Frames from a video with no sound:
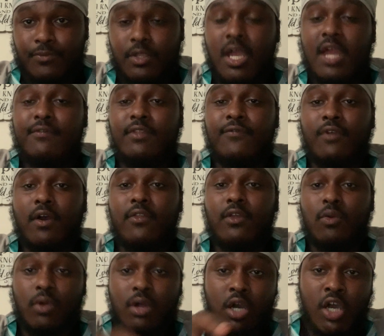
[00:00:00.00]
The Heavenly Father
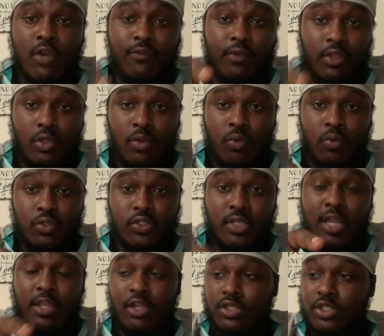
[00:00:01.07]
gonna cover you so that your